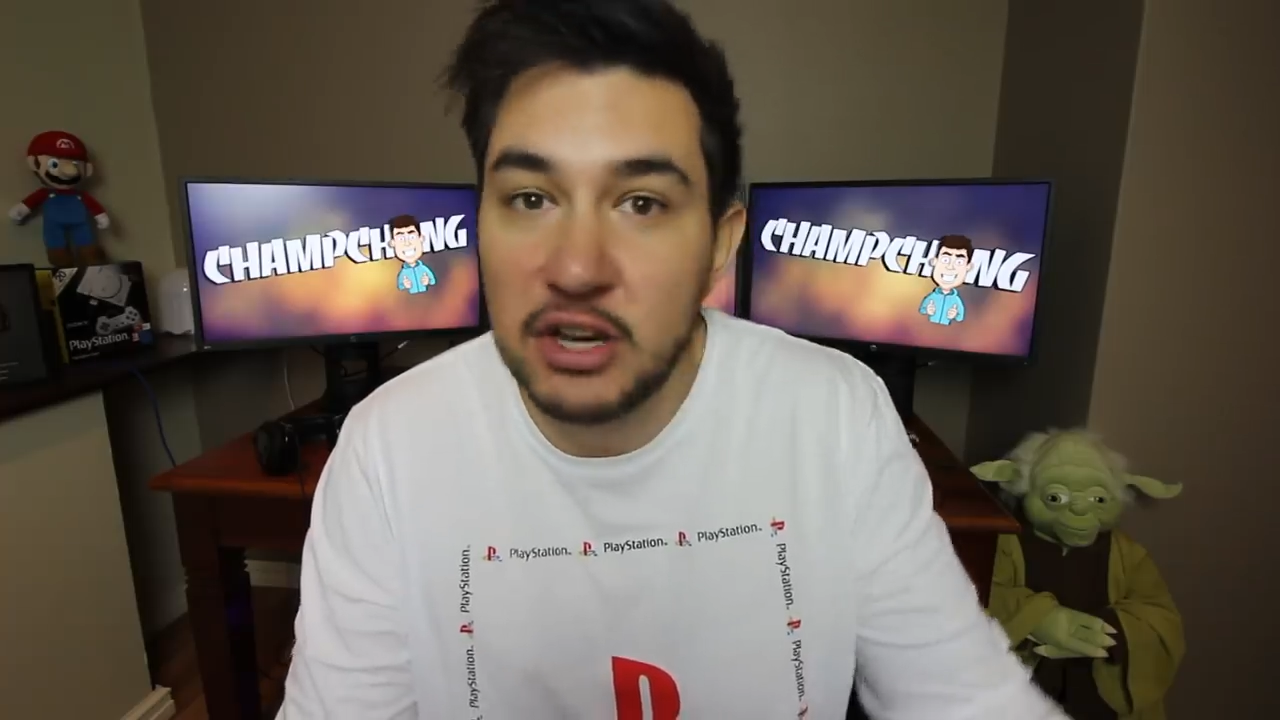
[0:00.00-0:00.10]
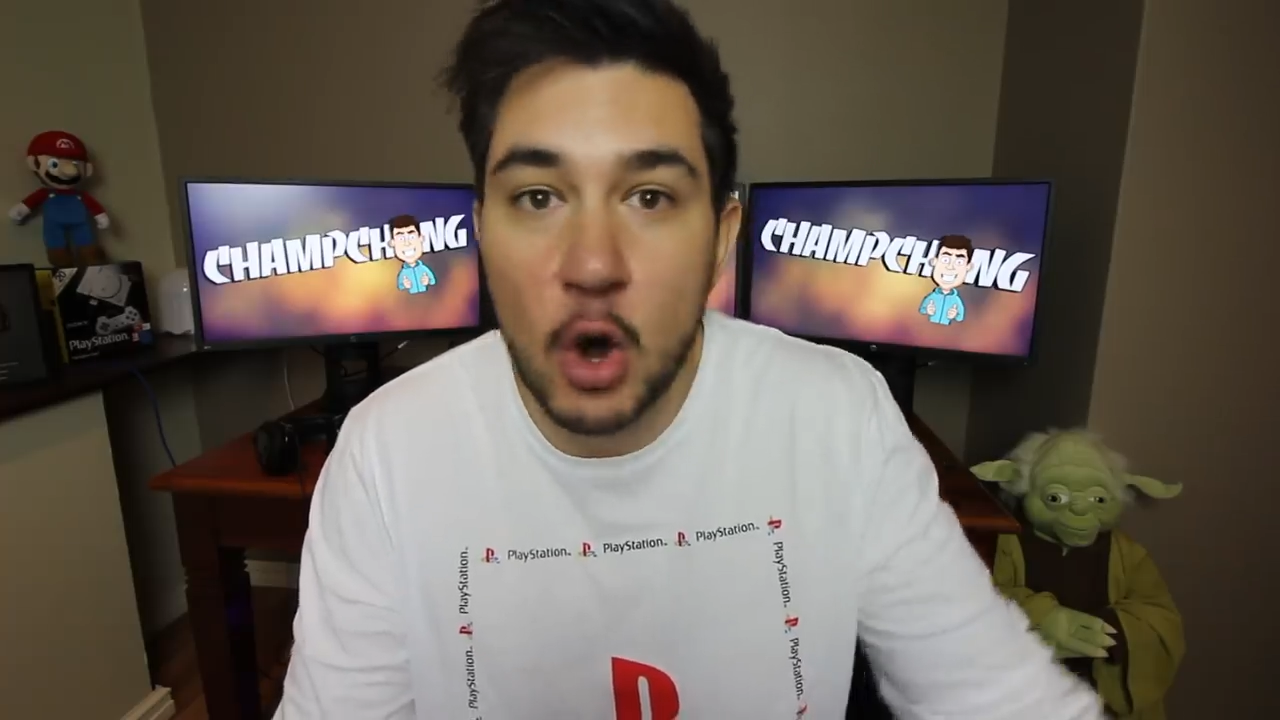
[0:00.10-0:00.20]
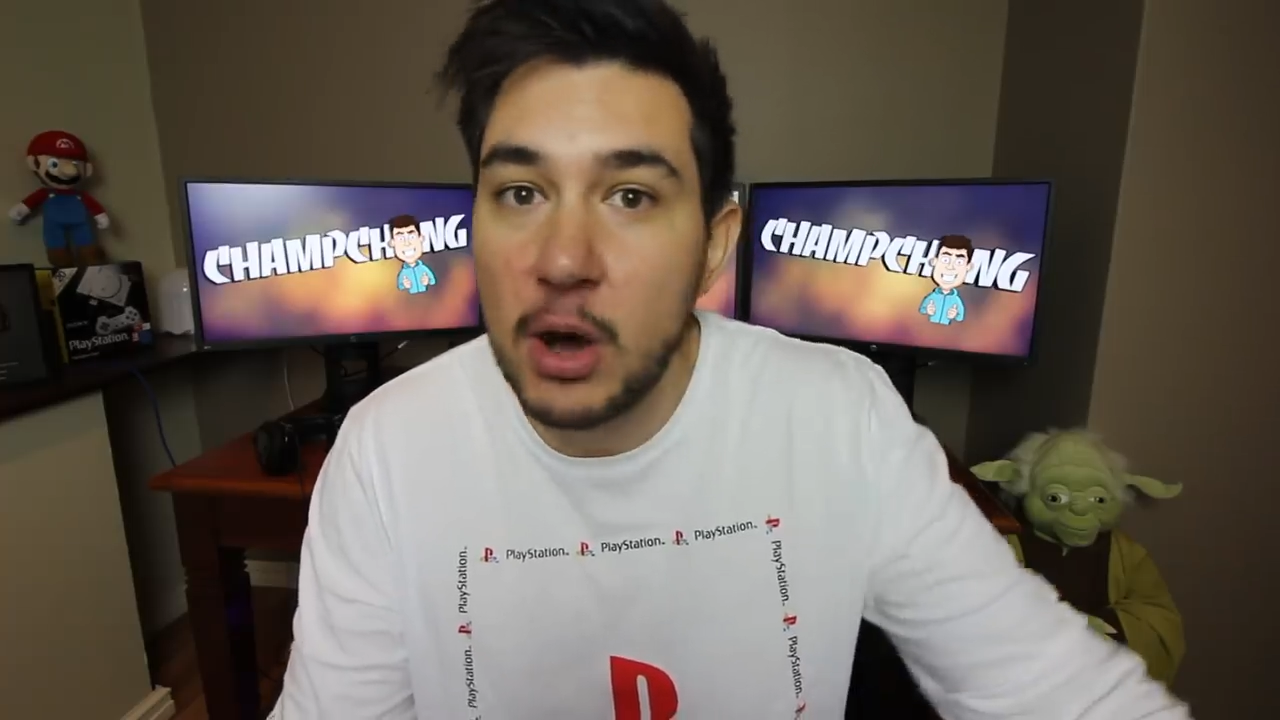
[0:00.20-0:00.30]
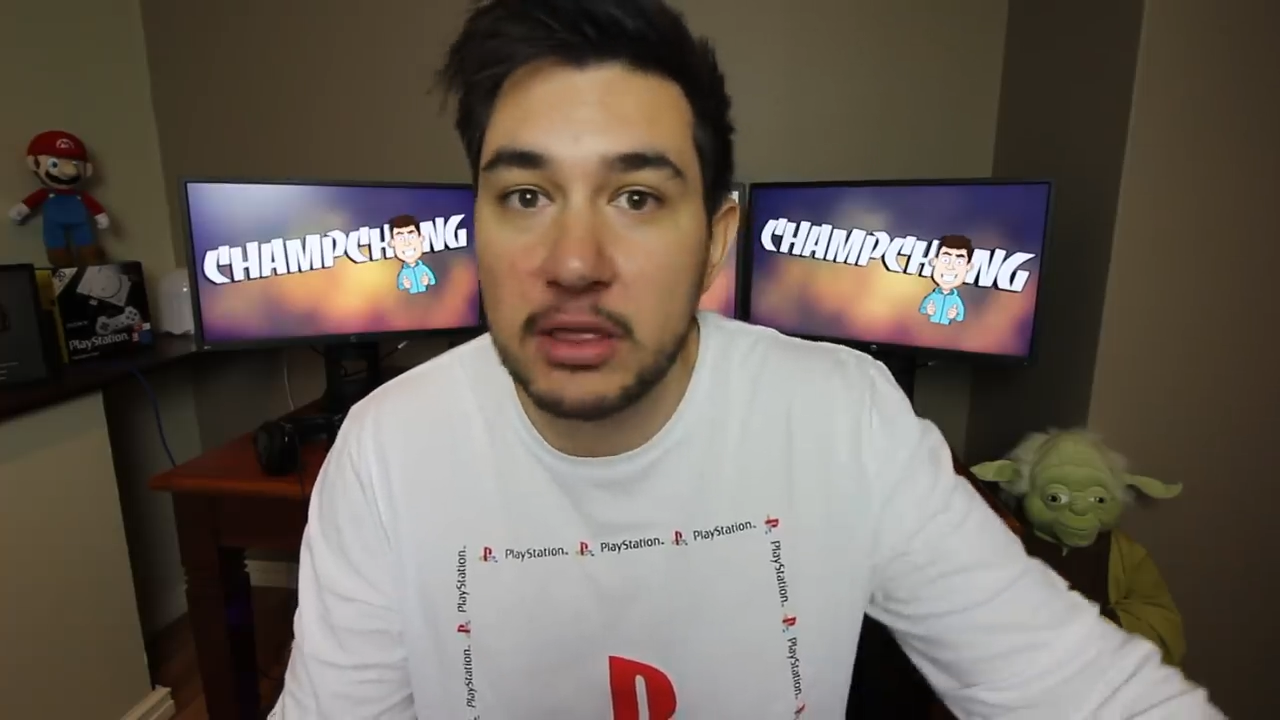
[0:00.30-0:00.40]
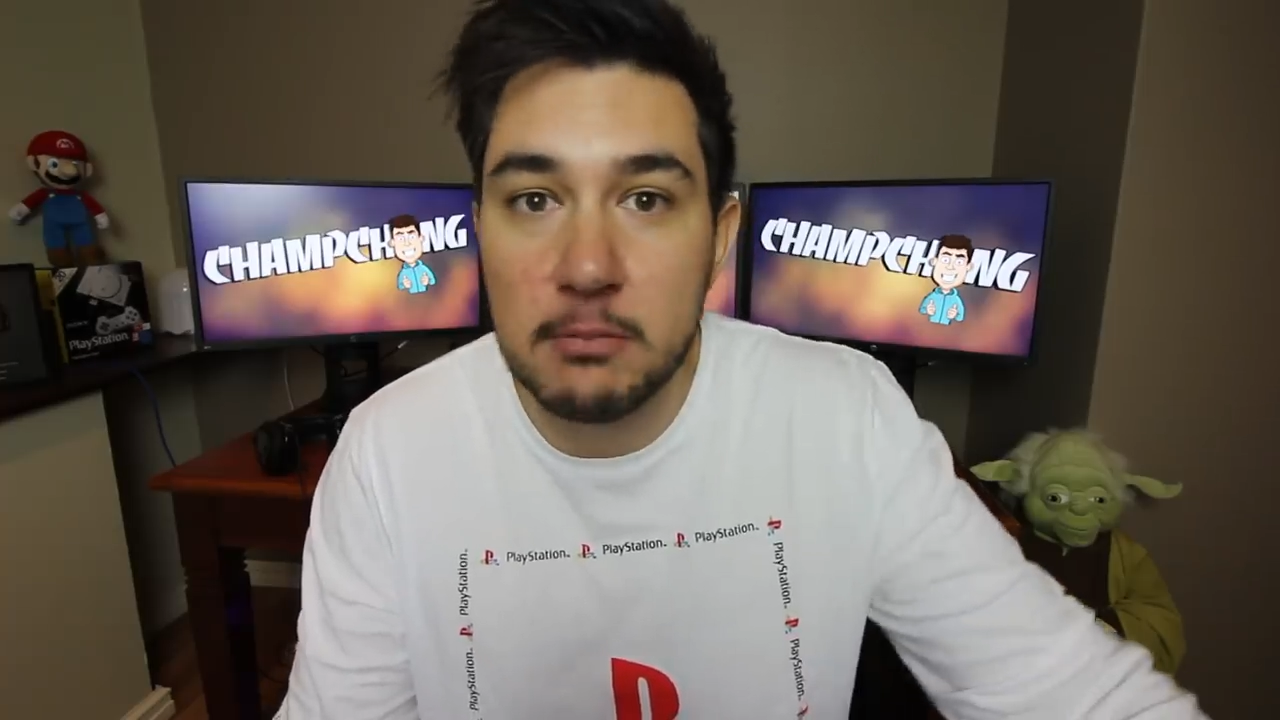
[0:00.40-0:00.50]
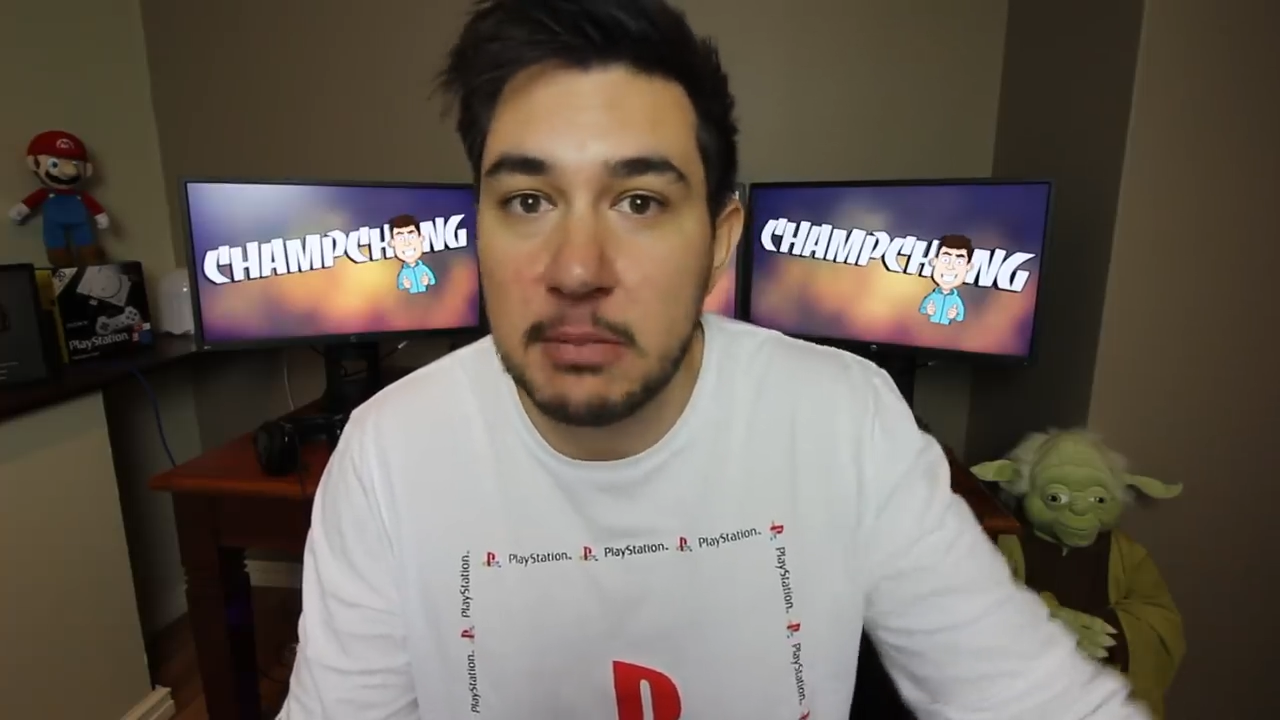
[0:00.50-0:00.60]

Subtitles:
no other